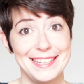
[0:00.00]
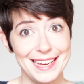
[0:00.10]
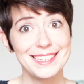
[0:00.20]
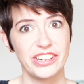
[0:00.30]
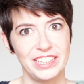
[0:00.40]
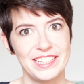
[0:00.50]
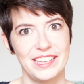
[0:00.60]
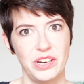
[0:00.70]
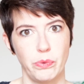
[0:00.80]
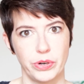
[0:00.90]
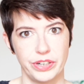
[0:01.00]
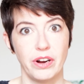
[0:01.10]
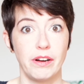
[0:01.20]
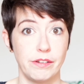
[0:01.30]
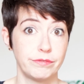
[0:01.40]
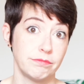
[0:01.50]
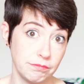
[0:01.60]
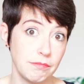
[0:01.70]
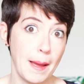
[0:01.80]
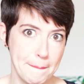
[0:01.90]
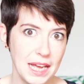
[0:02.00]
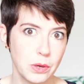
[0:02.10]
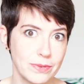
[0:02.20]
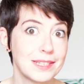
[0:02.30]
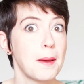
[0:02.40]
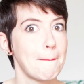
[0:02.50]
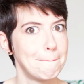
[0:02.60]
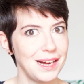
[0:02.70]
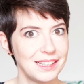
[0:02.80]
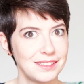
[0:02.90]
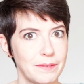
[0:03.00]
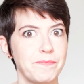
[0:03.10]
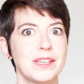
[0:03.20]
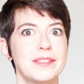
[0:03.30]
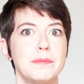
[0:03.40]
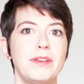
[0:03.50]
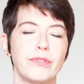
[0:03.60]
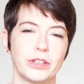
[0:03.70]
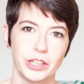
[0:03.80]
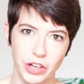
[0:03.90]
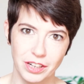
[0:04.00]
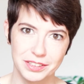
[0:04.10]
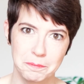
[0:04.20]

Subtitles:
yes, they're listed in order of amounts, but this is before they're cooked.